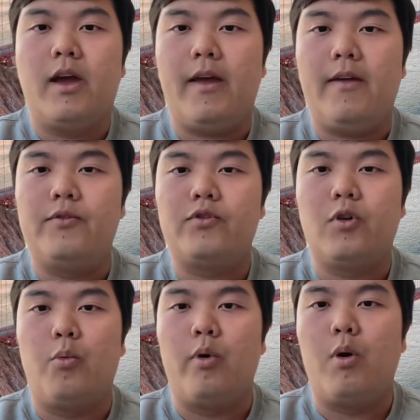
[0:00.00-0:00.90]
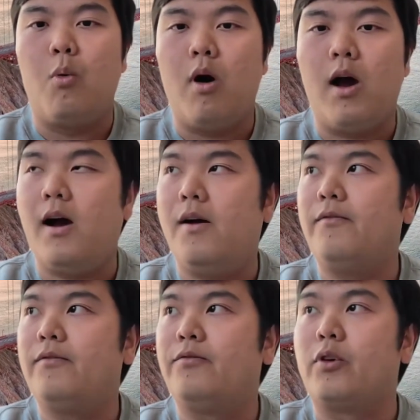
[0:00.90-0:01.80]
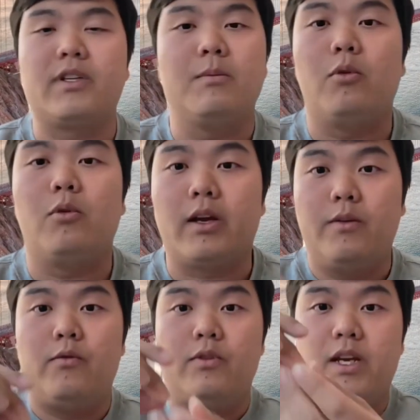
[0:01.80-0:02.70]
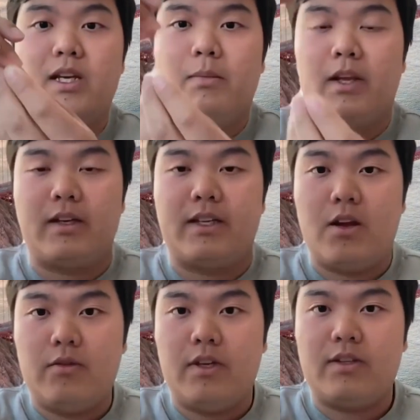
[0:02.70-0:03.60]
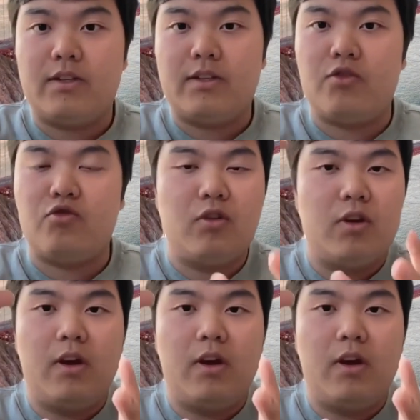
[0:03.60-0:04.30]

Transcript: And so we will have, for example, like if we take up like a yellow nutsedge,